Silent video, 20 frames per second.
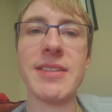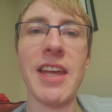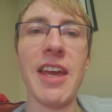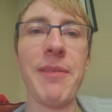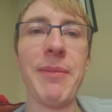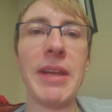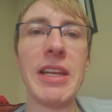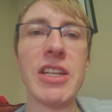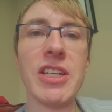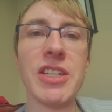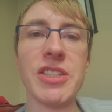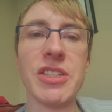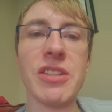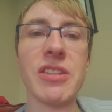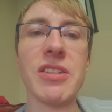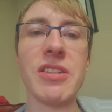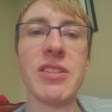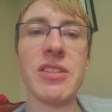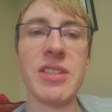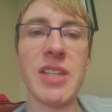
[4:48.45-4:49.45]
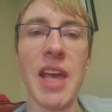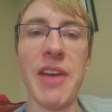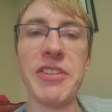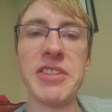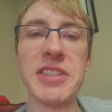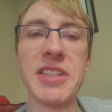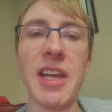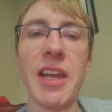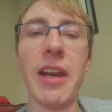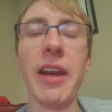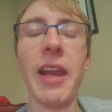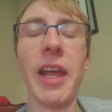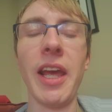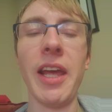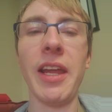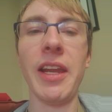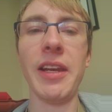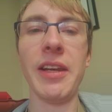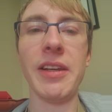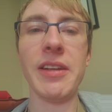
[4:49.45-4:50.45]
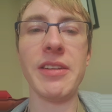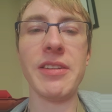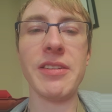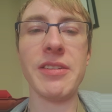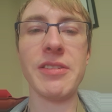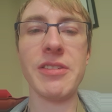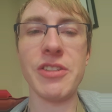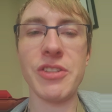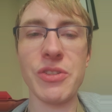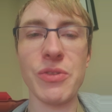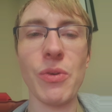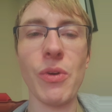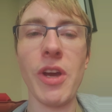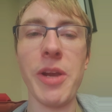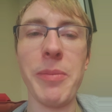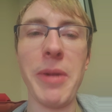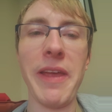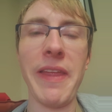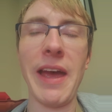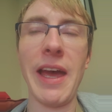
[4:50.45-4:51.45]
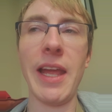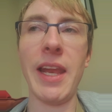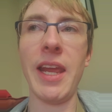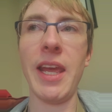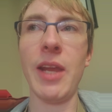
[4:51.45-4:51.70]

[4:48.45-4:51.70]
They have been just devastated and destroyed by that.